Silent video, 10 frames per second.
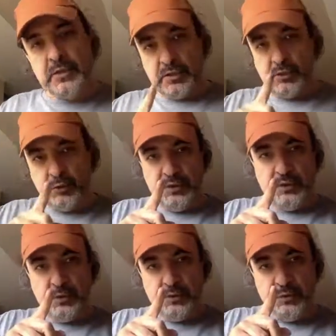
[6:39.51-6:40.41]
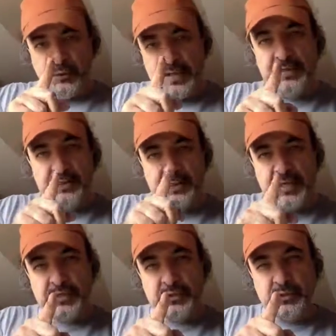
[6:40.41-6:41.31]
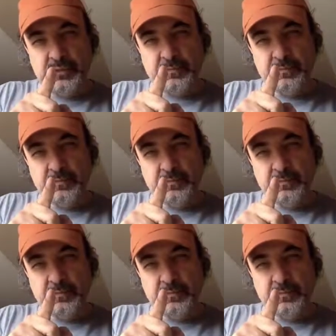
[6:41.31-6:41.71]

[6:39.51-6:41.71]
including the United States.